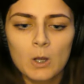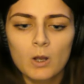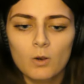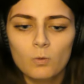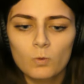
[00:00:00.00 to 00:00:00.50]

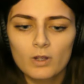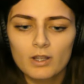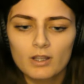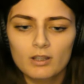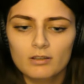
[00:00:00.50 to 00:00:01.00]
Oh
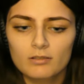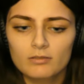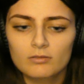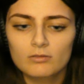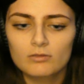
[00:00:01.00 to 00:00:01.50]
wait,
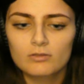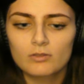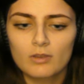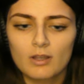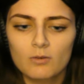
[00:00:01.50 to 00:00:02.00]

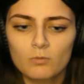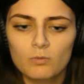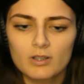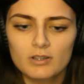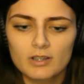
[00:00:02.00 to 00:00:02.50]
so that
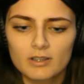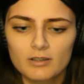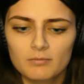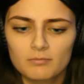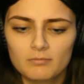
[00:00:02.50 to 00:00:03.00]
was
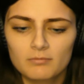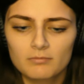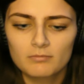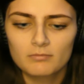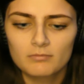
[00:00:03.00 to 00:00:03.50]
him.
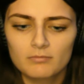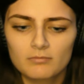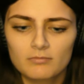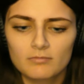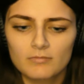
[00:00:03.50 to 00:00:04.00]

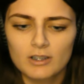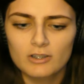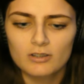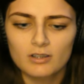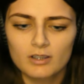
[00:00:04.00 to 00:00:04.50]
I
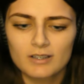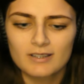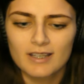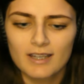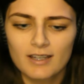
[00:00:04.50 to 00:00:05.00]
just thought because
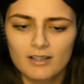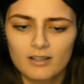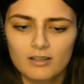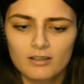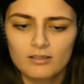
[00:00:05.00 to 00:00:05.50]
the
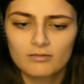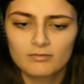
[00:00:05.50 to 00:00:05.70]
hair.